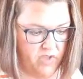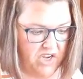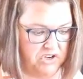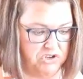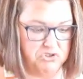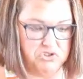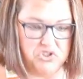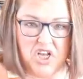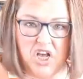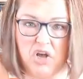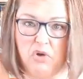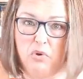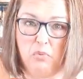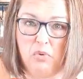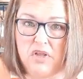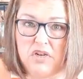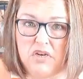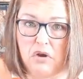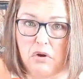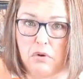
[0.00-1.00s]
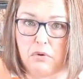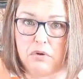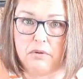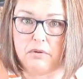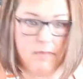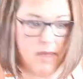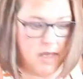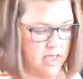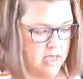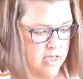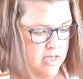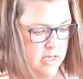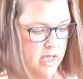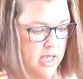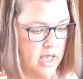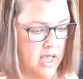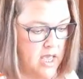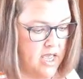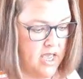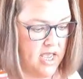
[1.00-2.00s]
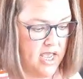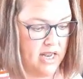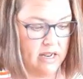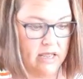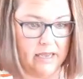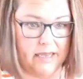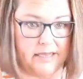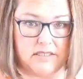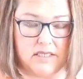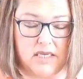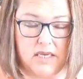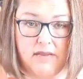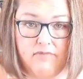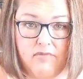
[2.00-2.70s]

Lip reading: You saw it wasn't hard to make. And like I said,